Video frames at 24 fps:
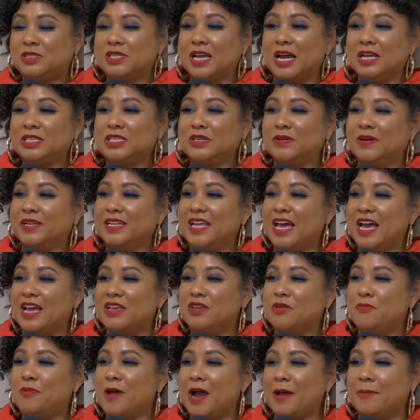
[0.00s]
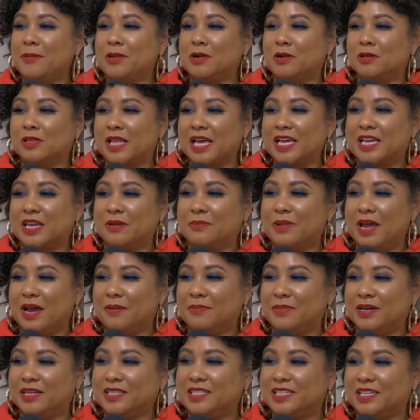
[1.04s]
start doing that, you probably don't like him
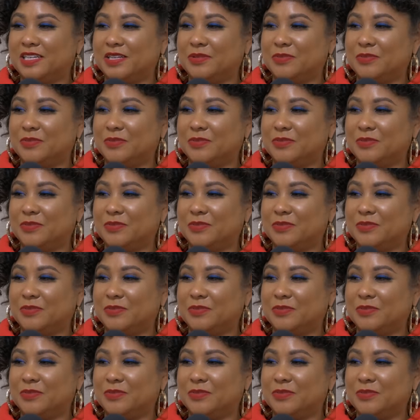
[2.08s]
that much